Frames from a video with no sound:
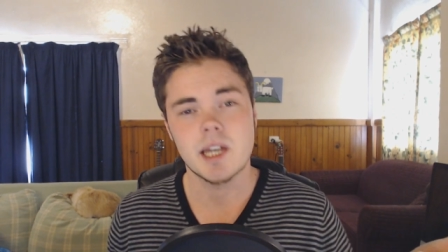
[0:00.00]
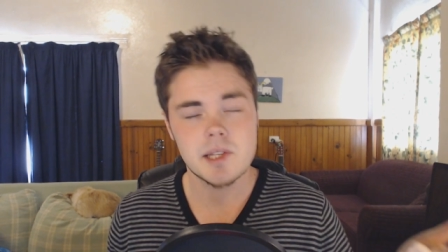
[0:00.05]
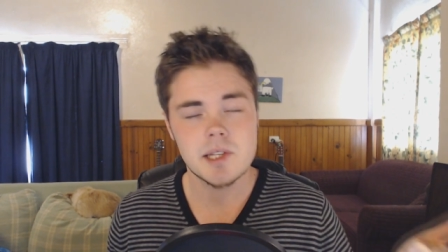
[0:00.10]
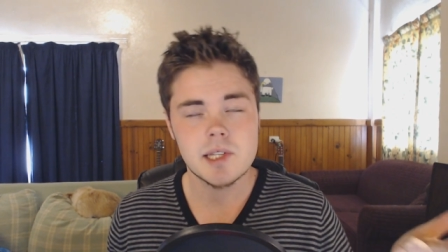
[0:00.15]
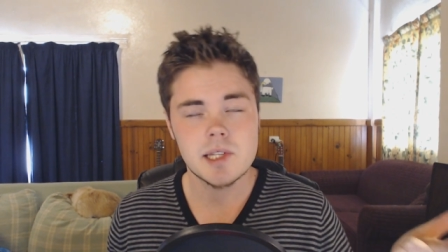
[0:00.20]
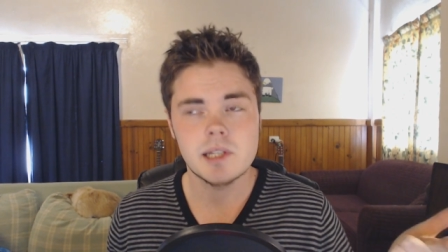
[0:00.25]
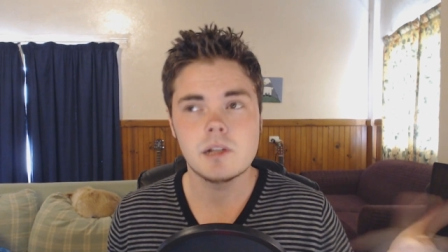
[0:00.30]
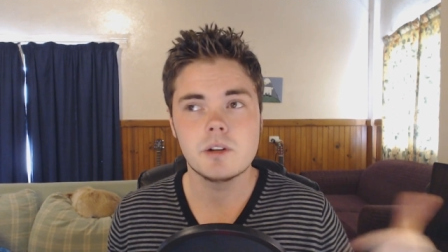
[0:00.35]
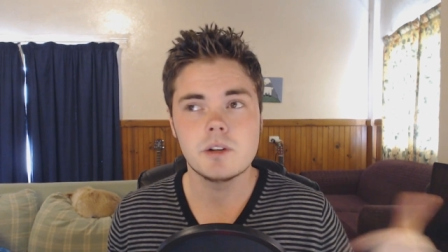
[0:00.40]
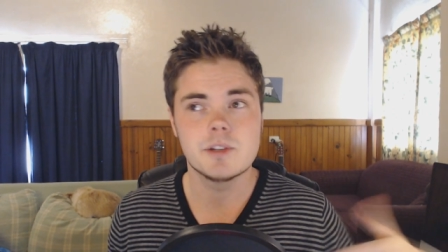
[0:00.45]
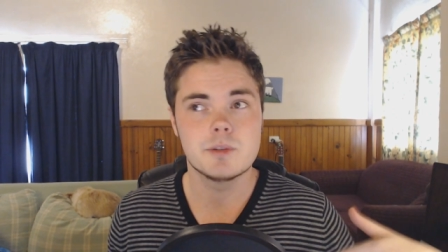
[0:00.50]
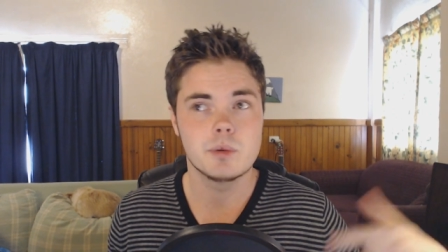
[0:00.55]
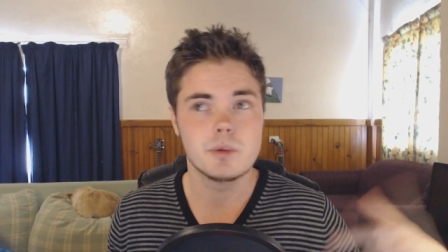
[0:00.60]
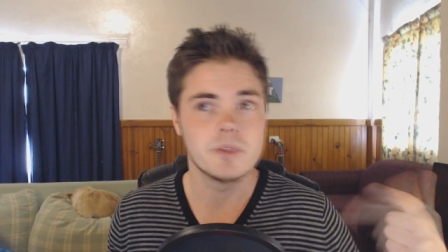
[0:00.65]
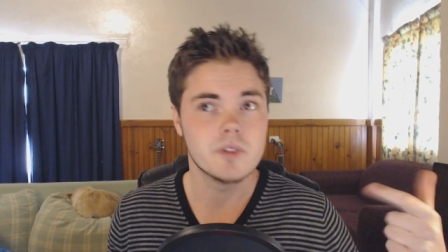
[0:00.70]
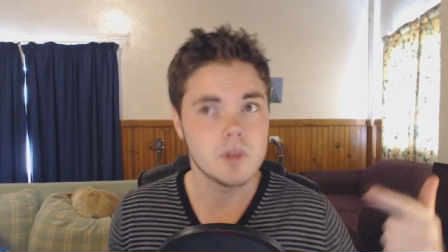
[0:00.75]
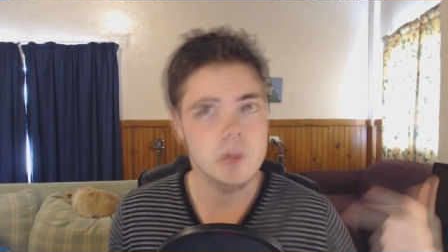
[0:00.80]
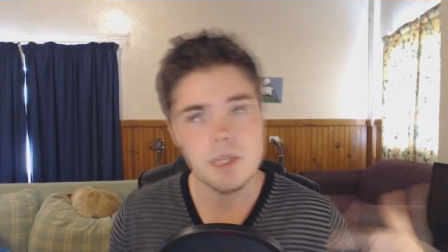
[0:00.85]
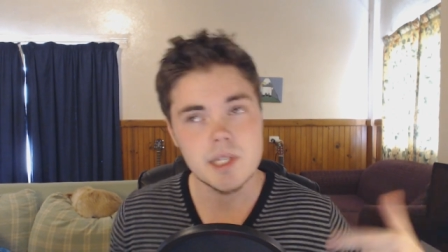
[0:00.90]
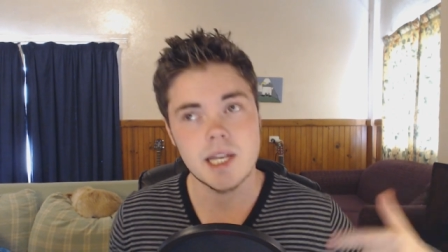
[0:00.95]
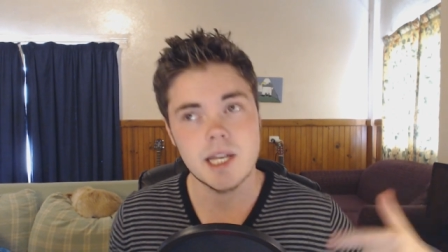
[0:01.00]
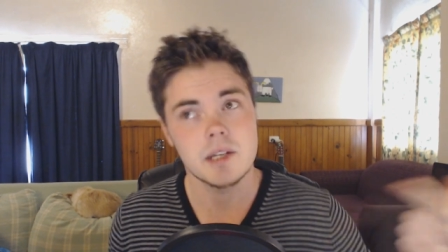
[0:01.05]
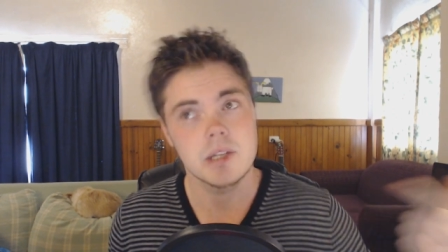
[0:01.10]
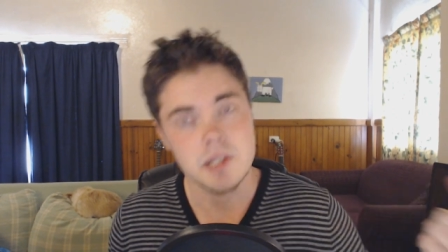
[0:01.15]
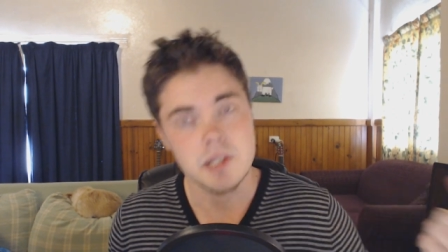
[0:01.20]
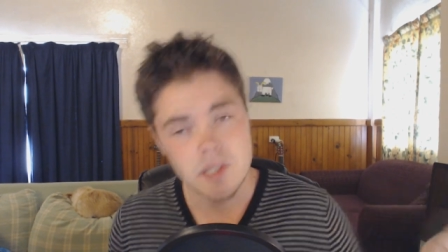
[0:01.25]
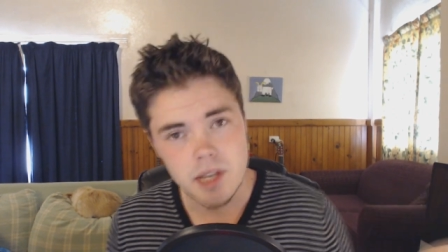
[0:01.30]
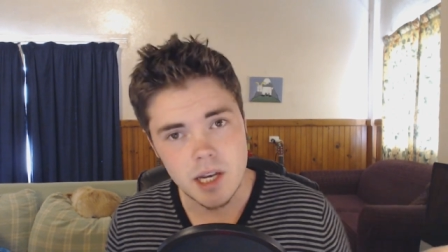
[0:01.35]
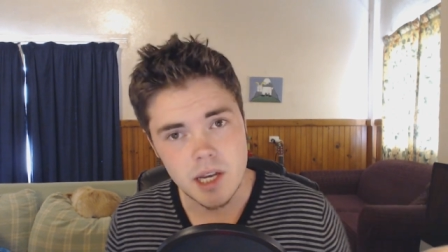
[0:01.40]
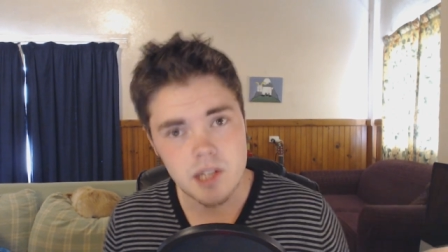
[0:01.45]
Now this includes reviews
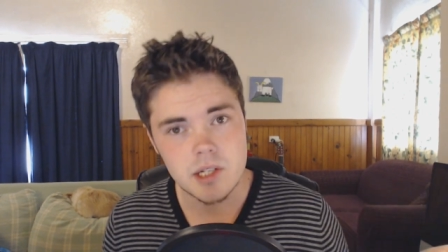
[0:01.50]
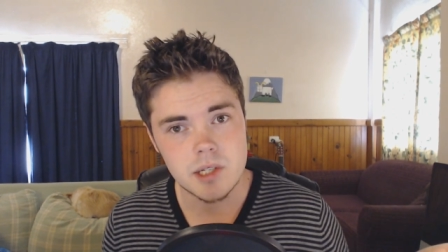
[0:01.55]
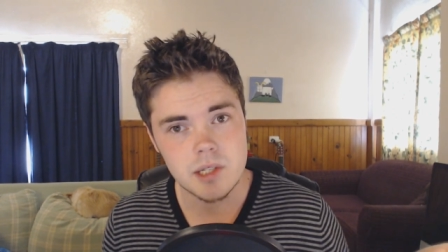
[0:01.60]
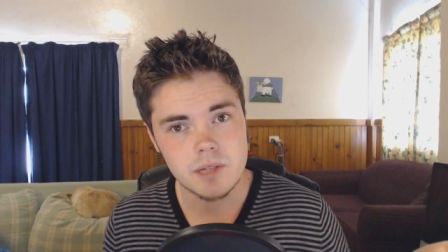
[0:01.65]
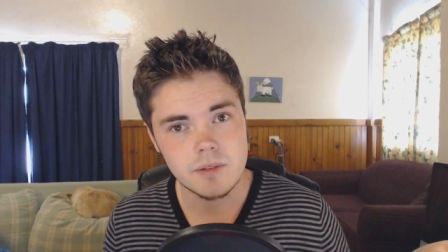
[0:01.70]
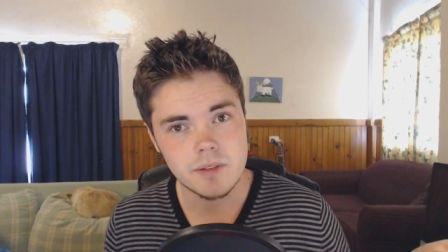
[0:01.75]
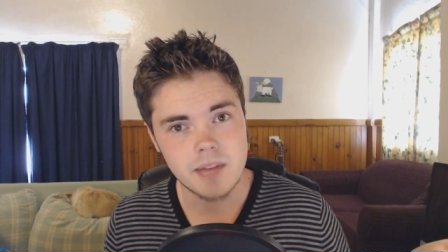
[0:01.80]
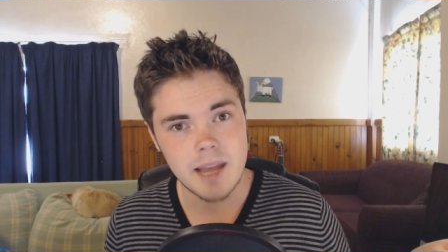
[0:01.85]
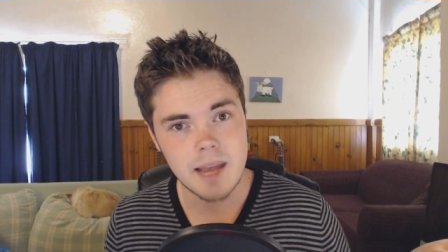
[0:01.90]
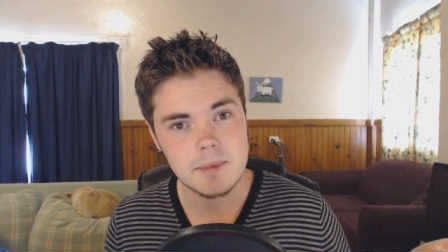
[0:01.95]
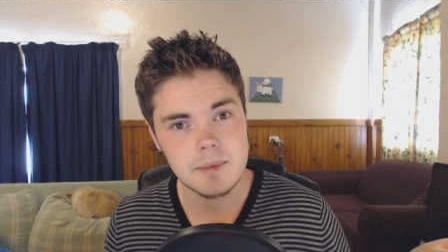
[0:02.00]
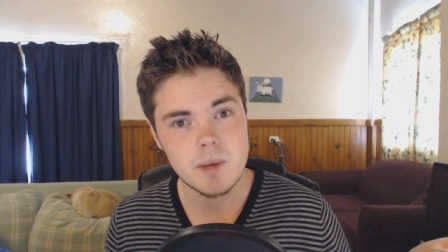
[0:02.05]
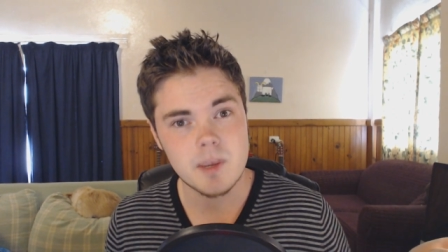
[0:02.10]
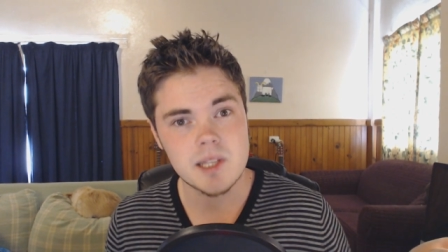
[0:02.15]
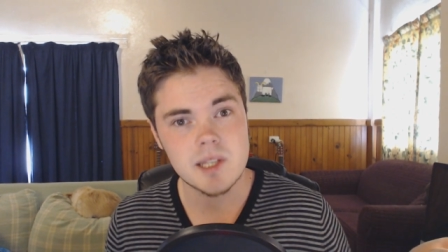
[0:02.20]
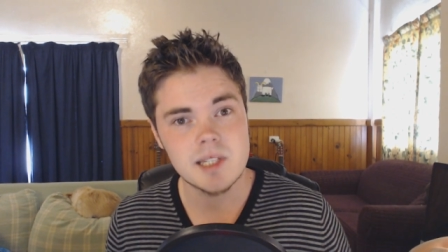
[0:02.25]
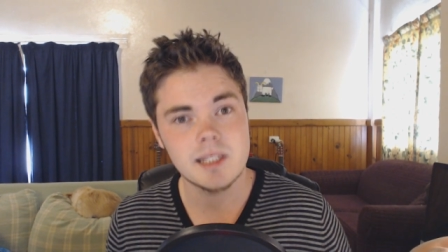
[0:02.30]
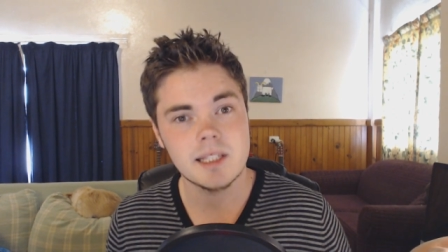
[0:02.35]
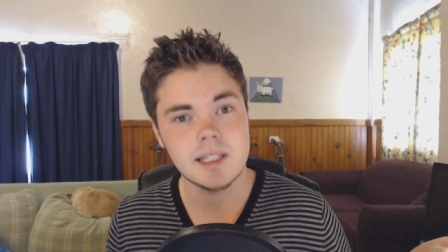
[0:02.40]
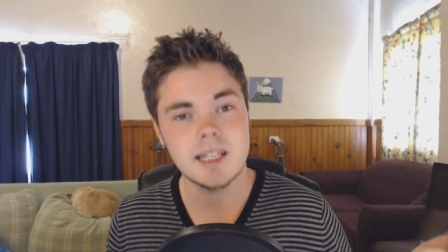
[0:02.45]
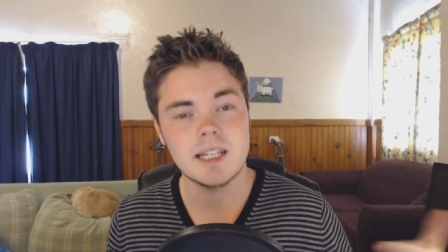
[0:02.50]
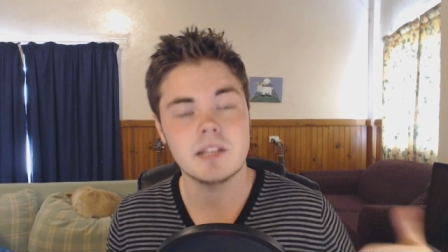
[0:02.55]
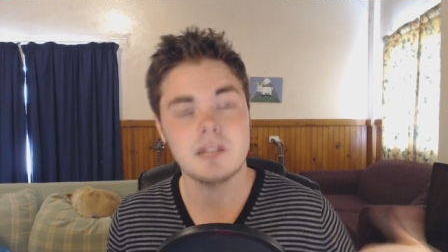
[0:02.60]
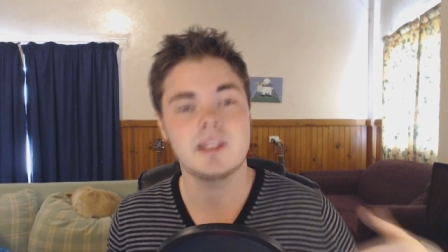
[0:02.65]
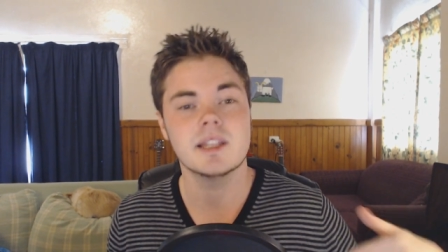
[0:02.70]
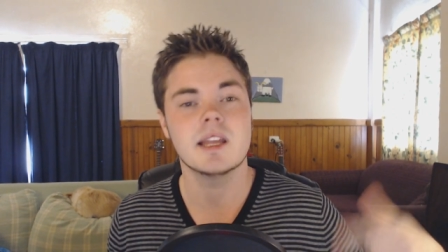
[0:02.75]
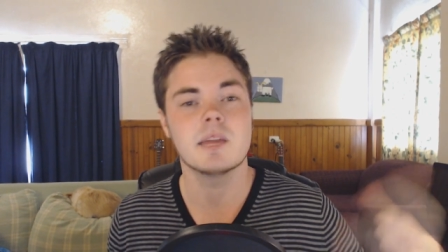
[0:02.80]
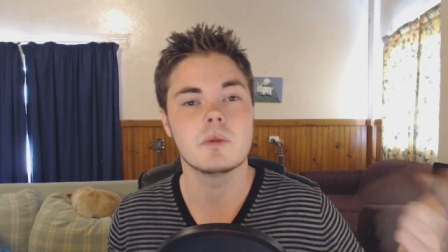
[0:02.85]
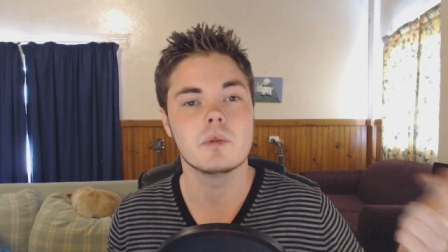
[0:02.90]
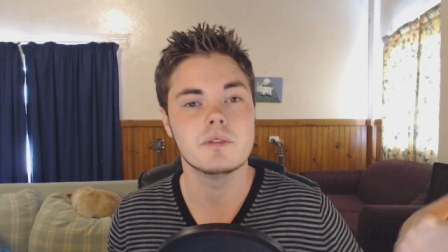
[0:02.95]
and discussions of games, basically
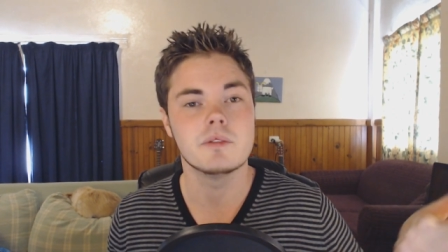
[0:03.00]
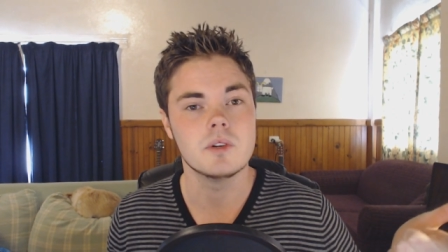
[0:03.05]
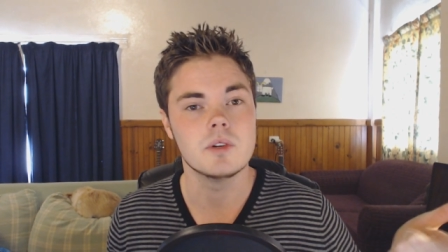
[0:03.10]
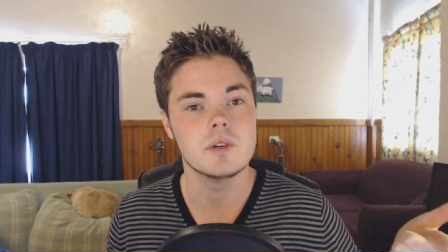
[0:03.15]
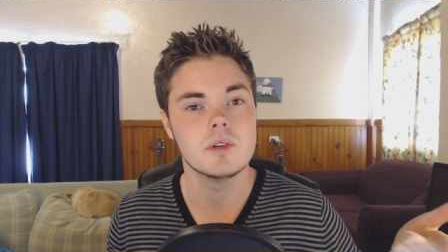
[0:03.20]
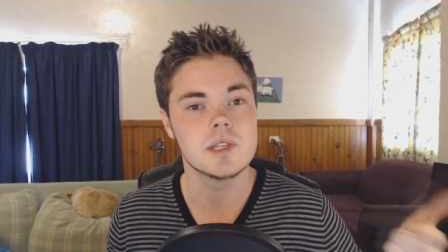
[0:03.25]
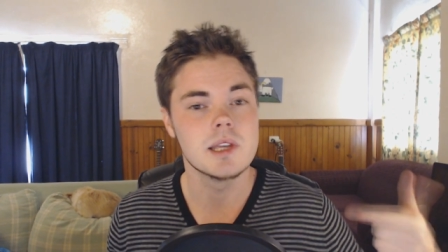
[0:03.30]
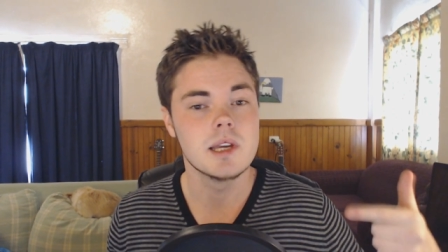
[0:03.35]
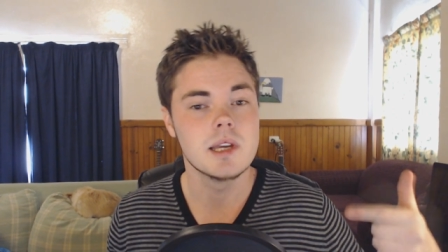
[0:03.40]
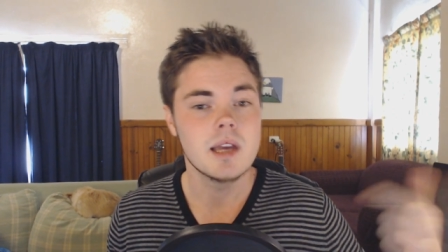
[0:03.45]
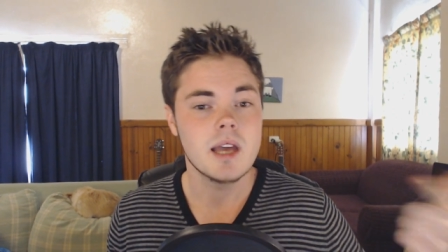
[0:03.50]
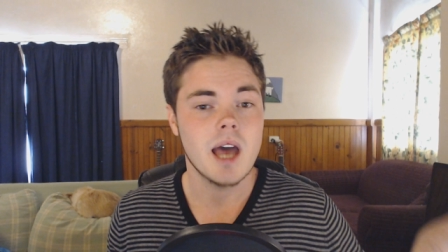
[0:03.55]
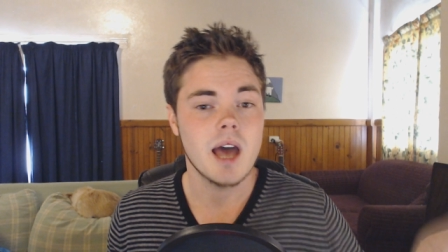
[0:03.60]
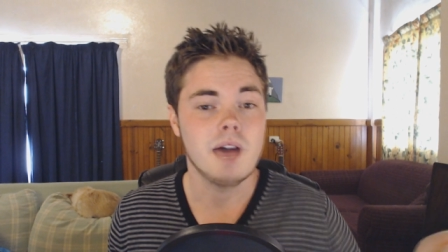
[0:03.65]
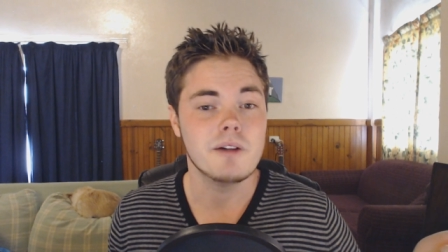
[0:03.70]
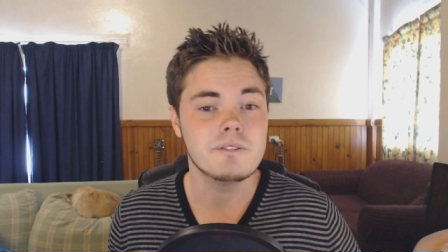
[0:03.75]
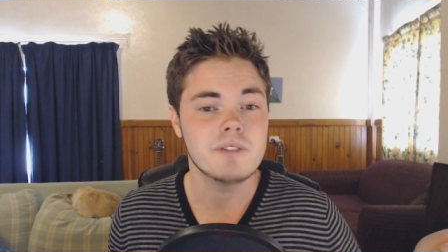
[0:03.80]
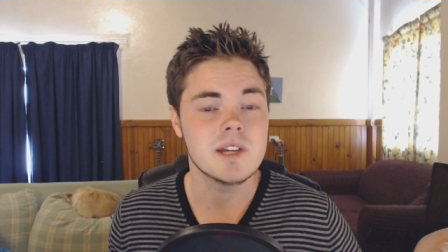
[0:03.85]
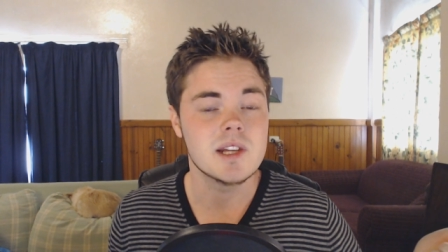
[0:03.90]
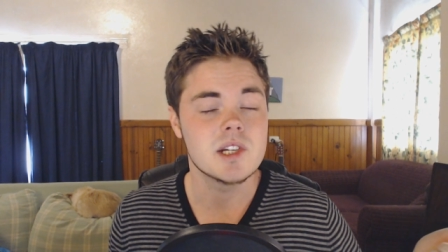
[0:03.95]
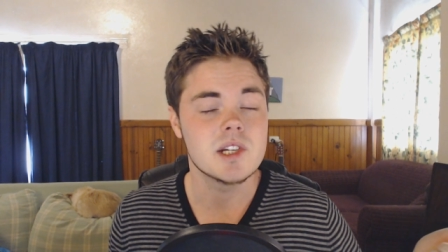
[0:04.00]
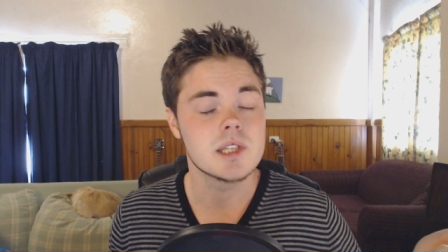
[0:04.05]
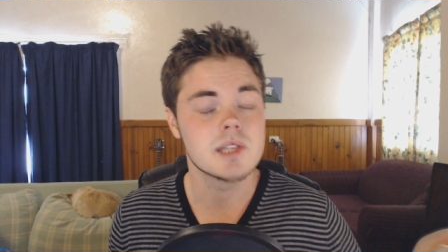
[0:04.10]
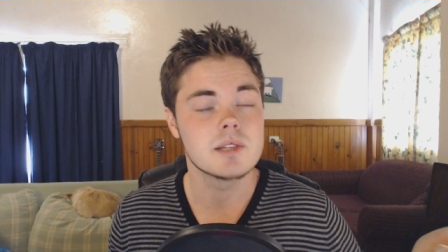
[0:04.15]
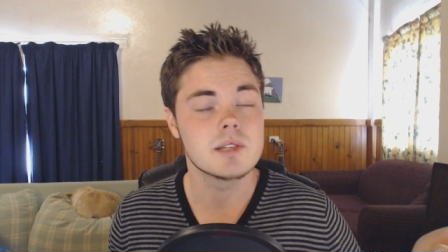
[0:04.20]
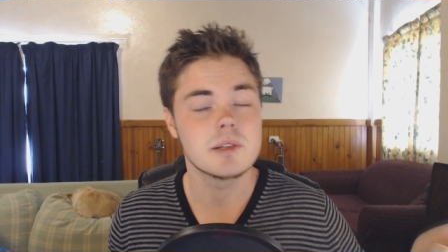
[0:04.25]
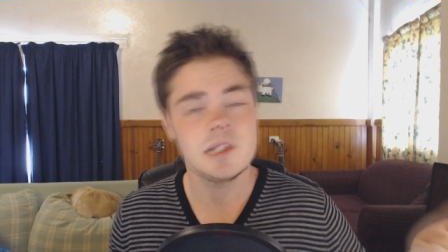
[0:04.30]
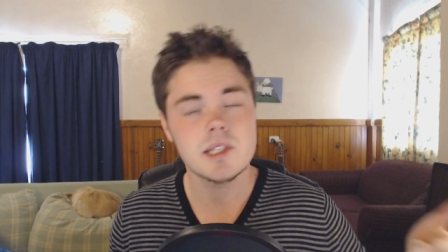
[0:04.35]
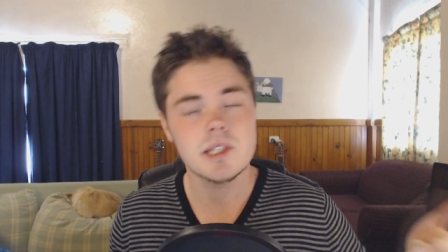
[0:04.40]
anything that reviews uh, features.